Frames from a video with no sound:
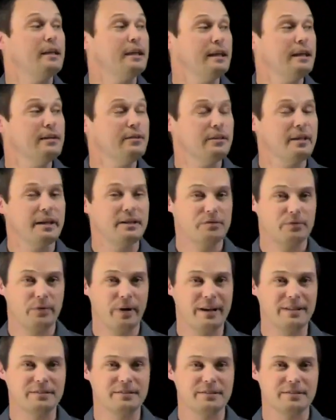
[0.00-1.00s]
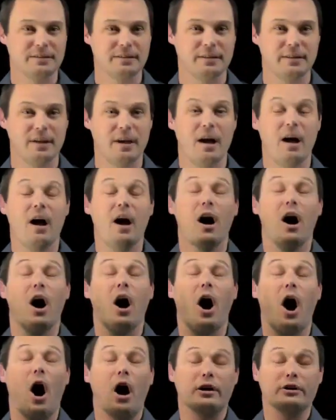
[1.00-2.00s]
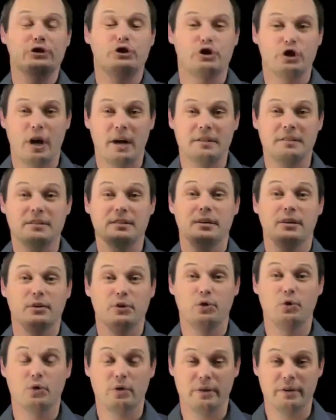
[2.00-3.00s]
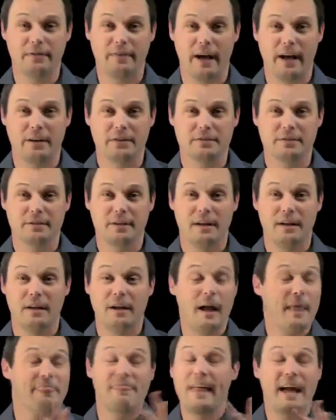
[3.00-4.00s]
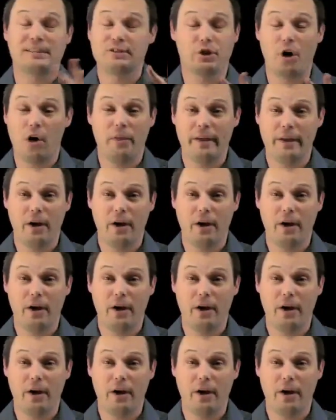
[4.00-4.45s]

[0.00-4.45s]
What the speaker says: Enolates, friends, are just nucleophiles. That's all they